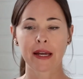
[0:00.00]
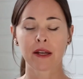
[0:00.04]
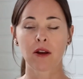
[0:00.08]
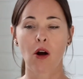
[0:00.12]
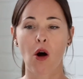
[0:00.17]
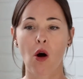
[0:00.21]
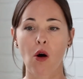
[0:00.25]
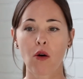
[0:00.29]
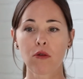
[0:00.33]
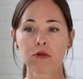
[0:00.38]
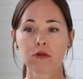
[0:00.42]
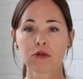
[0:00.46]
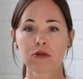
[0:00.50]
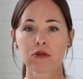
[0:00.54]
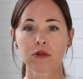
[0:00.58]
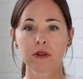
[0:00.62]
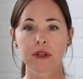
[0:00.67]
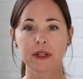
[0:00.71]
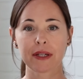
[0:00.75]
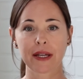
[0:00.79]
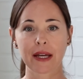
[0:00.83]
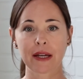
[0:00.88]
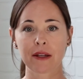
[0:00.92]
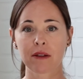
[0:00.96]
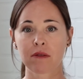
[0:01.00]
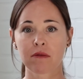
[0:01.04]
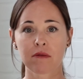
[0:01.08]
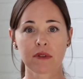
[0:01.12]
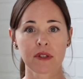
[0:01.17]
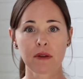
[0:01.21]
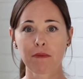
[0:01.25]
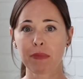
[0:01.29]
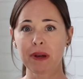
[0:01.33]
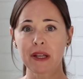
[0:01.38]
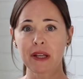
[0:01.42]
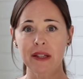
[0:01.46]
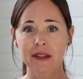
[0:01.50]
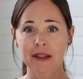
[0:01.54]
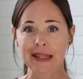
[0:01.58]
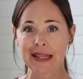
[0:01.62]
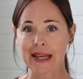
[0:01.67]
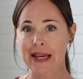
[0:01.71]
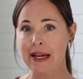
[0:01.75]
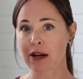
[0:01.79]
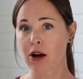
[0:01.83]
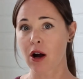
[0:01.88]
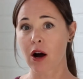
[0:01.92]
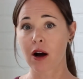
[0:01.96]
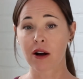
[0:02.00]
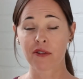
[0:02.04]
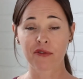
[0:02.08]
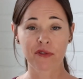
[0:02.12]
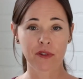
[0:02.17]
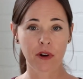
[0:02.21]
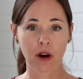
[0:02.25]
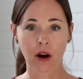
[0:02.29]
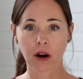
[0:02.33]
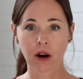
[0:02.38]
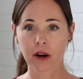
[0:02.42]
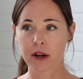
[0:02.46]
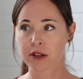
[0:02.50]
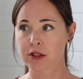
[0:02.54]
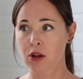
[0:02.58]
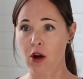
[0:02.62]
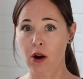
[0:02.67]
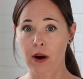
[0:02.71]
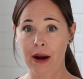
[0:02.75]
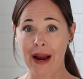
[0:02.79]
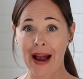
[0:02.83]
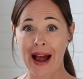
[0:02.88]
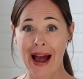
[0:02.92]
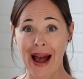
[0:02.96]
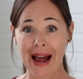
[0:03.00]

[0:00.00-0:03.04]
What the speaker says: and also you can simply take off cards or